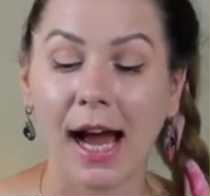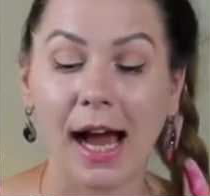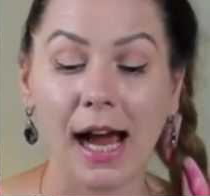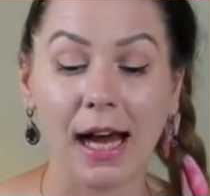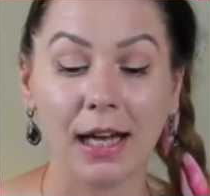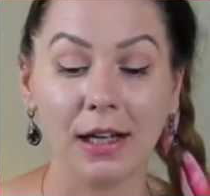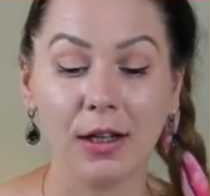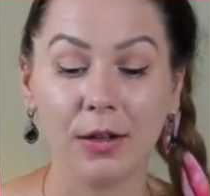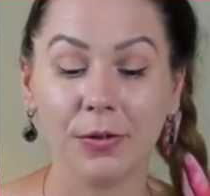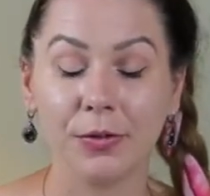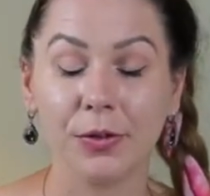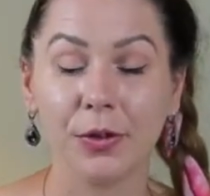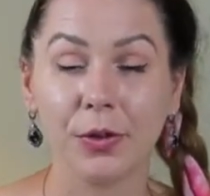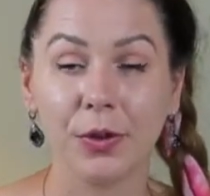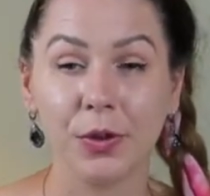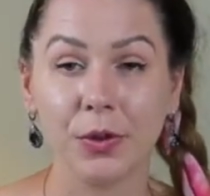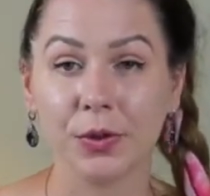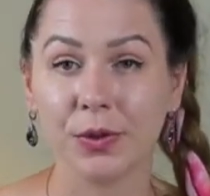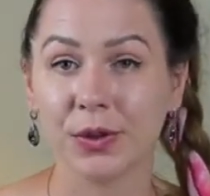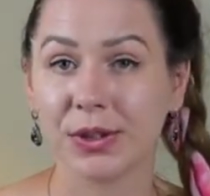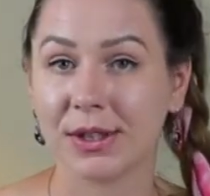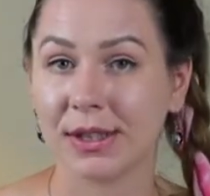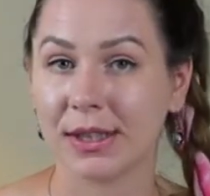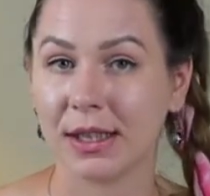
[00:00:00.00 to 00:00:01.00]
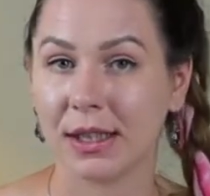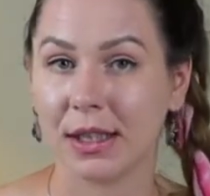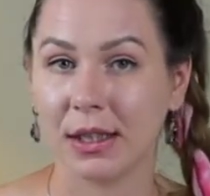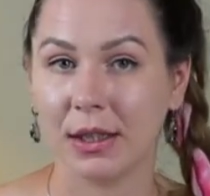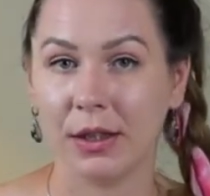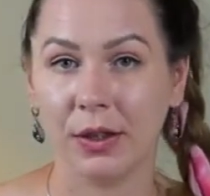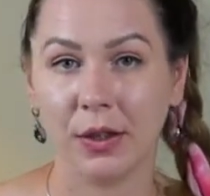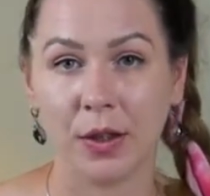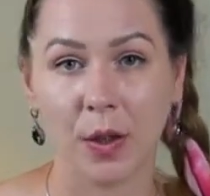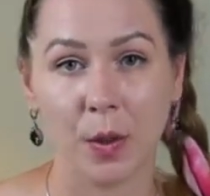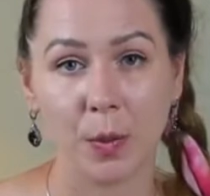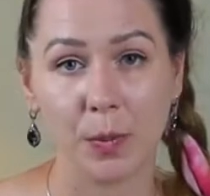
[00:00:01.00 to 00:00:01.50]
I love to use,
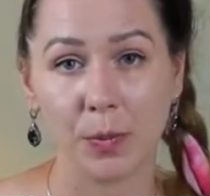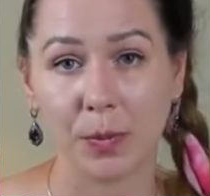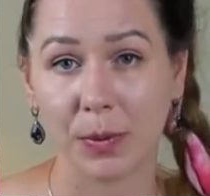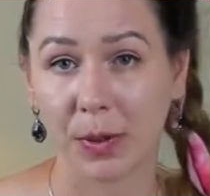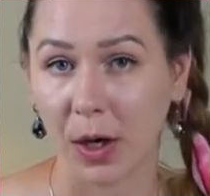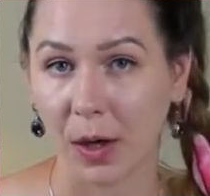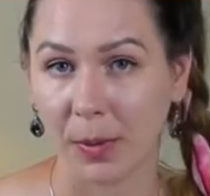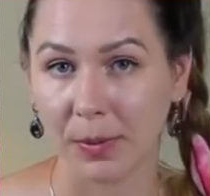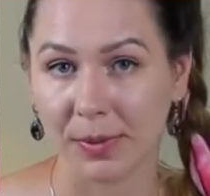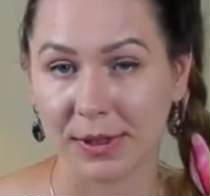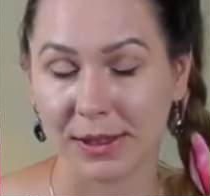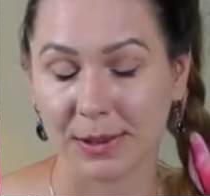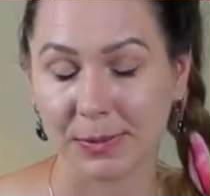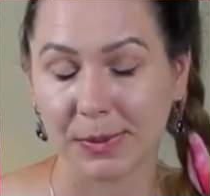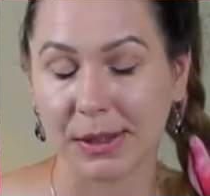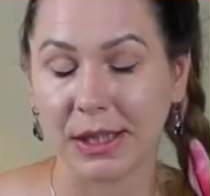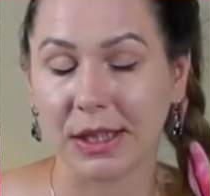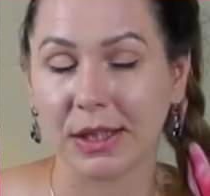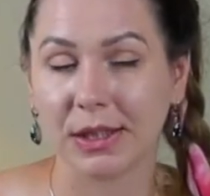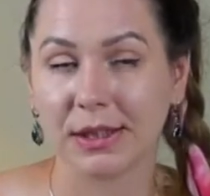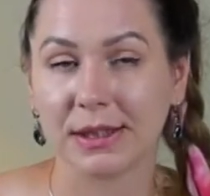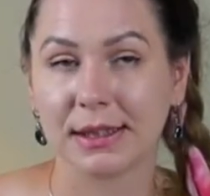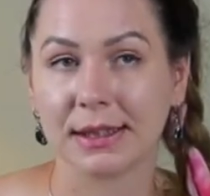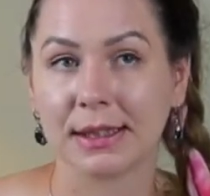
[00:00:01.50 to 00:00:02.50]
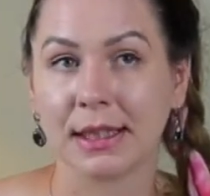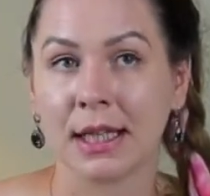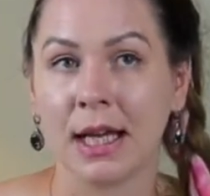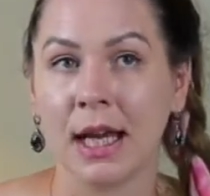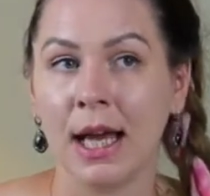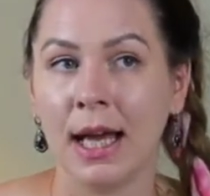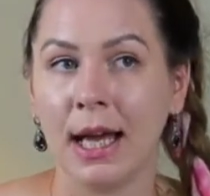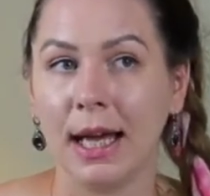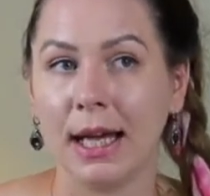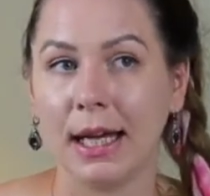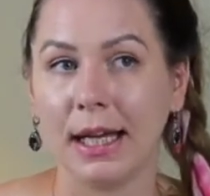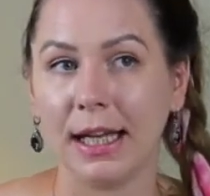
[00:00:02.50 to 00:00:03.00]
you know, props because
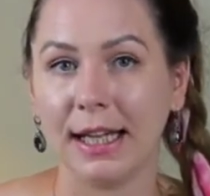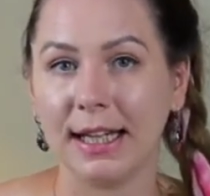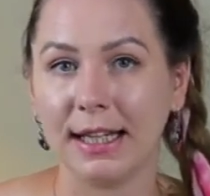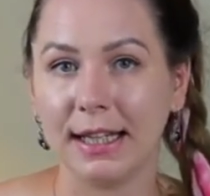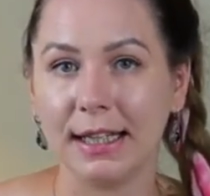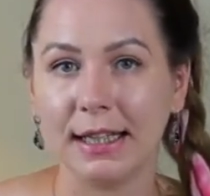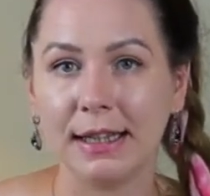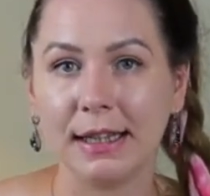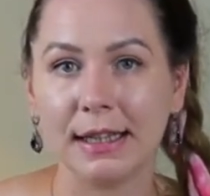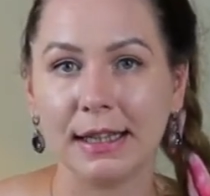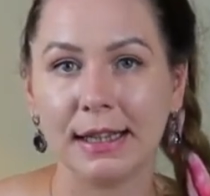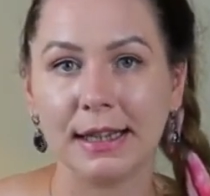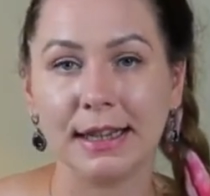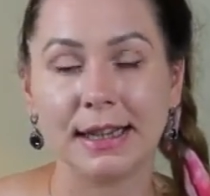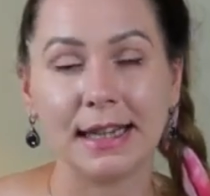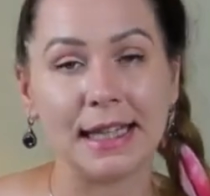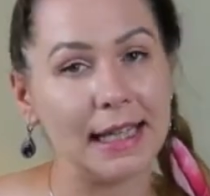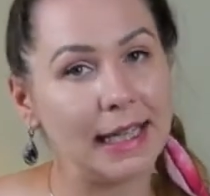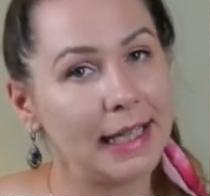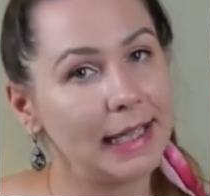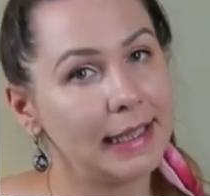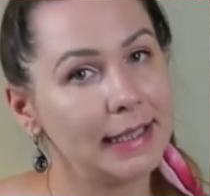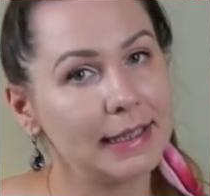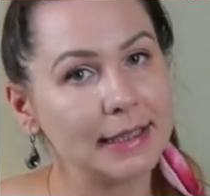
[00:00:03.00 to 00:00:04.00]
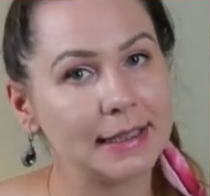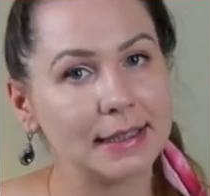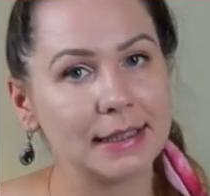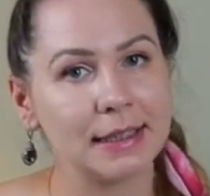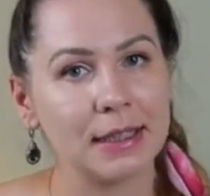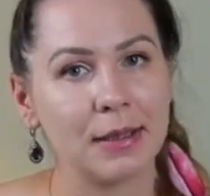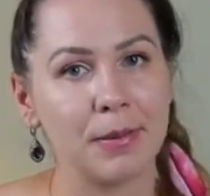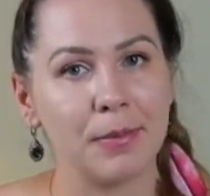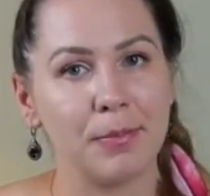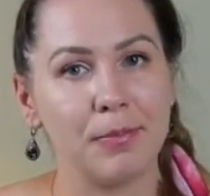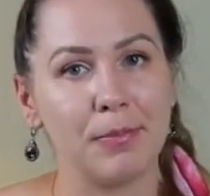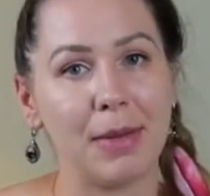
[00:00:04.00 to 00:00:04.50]
it
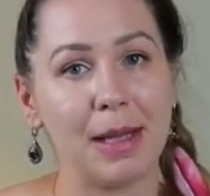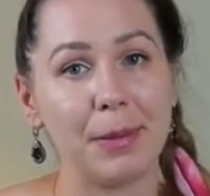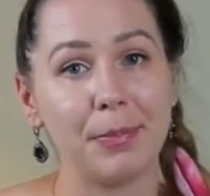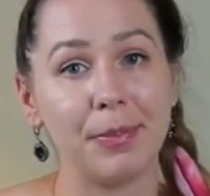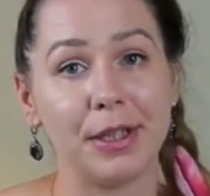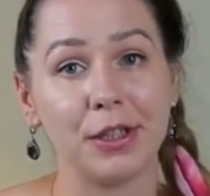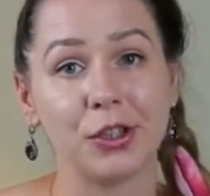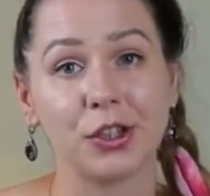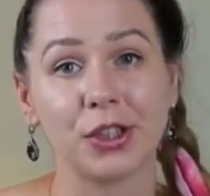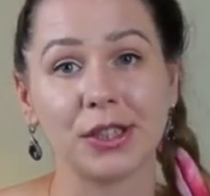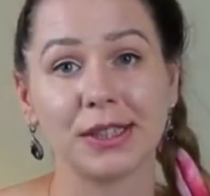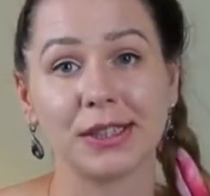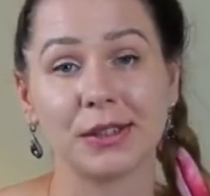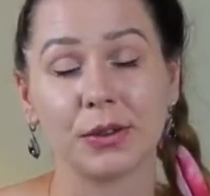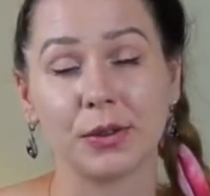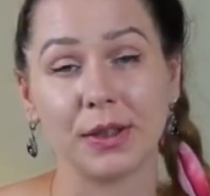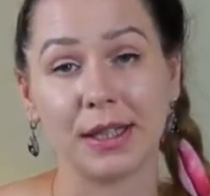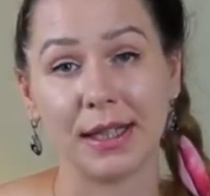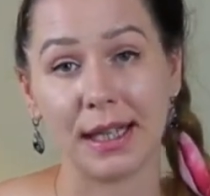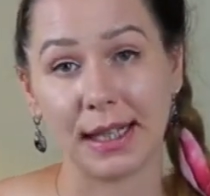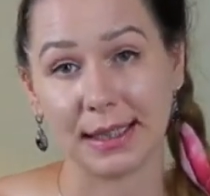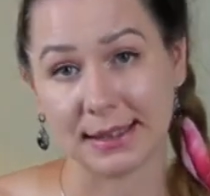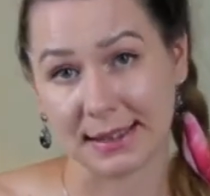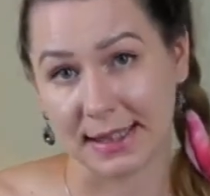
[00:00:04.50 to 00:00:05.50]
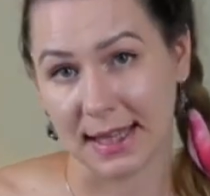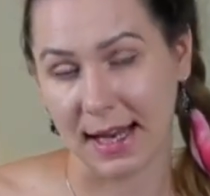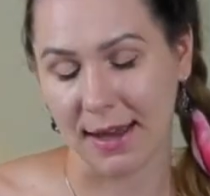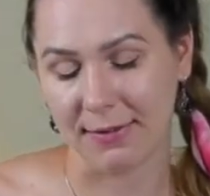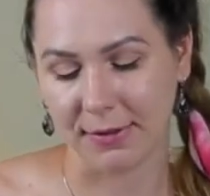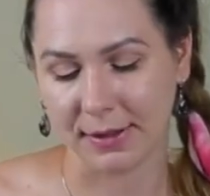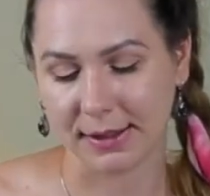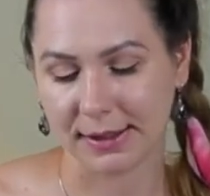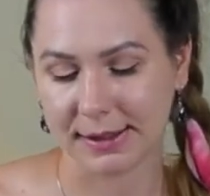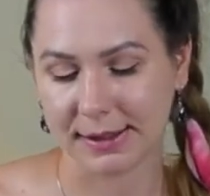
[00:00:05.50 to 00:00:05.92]
takes my pictures to the next level.